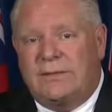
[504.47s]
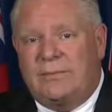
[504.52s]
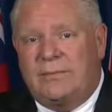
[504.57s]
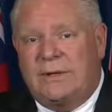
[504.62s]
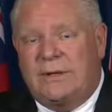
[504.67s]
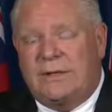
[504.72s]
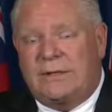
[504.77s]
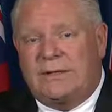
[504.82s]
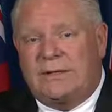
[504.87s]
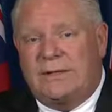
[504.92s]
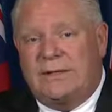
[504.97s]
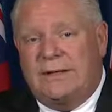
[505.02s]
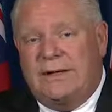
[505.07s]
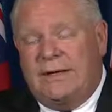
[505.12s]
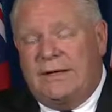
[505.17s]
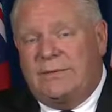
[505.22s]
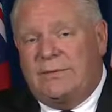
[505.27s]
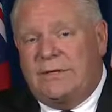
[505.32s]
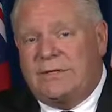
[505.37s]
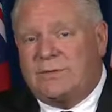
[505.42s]
But uh,
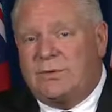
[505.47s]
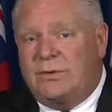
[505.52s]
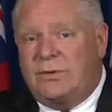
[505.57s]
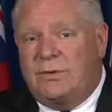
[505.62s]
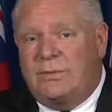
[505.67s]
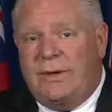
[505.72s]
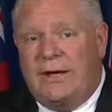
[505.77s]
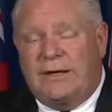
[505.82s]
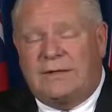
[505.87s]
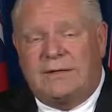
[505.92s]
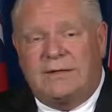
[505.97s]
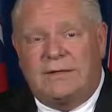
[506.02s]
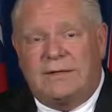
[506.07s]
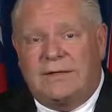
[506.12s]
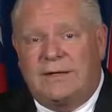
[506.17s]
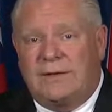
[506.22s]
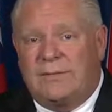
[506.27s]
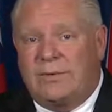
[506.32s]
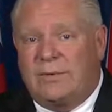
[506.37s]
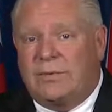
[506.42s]
anyways, we'll go back to the
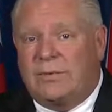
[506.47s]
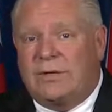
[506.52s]
table.